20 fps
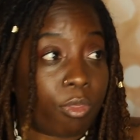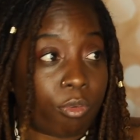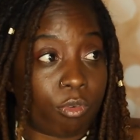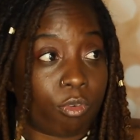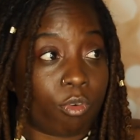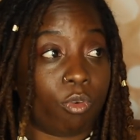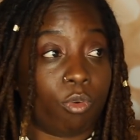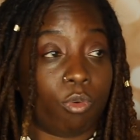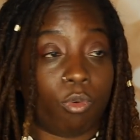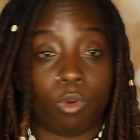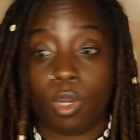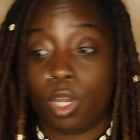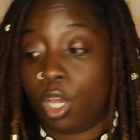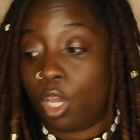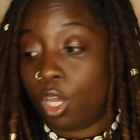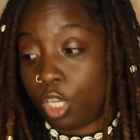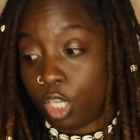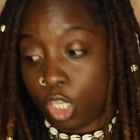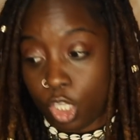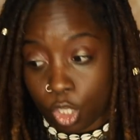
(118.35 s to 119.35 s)
through
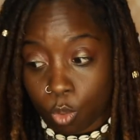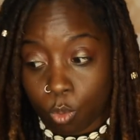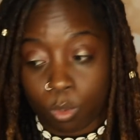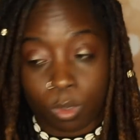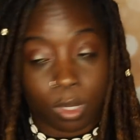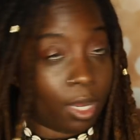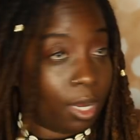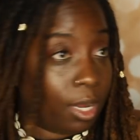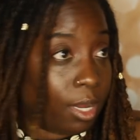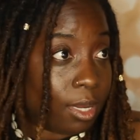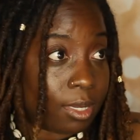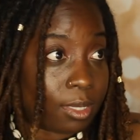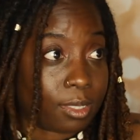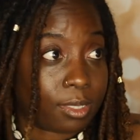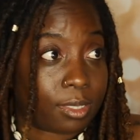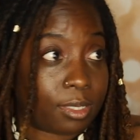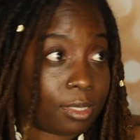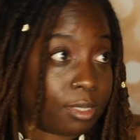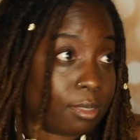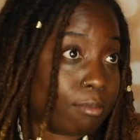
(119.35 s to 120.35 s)
your
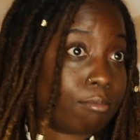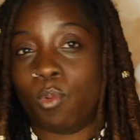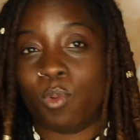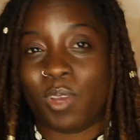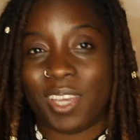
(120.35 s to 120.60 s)
locks. The